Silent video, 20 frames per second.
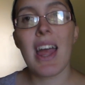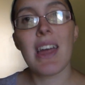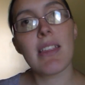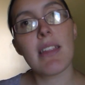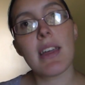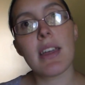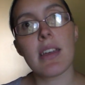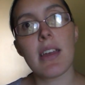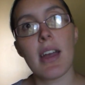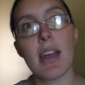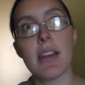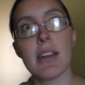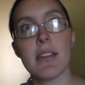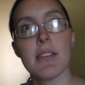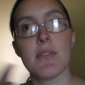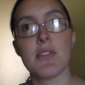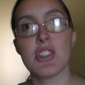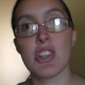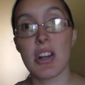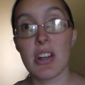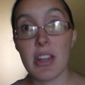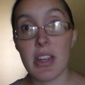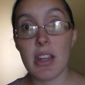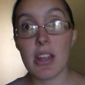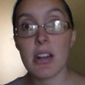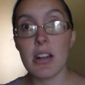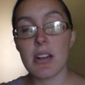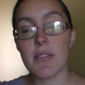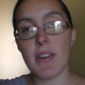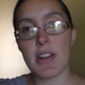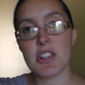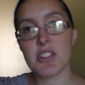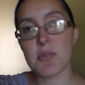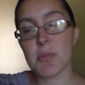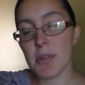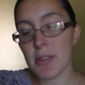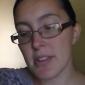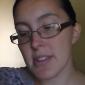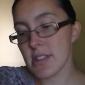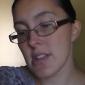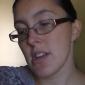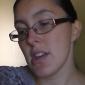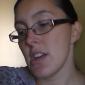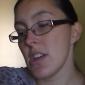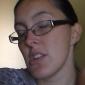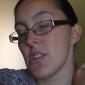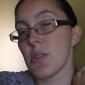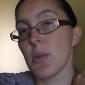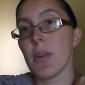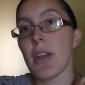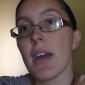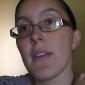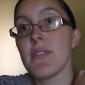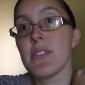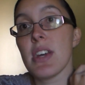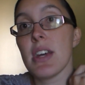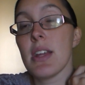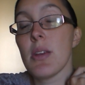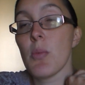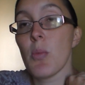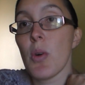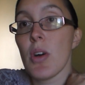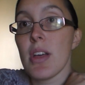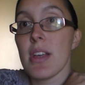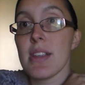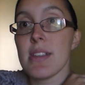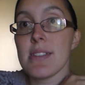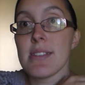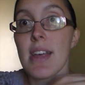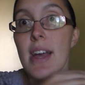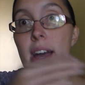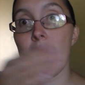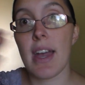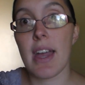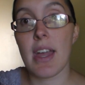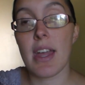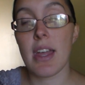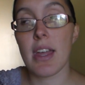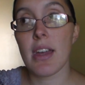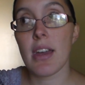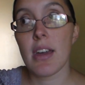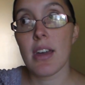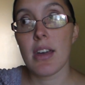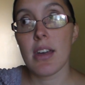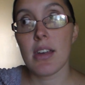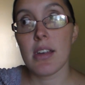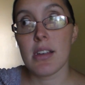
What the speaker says: I like kind of chunkier vegetables, so what I've done was I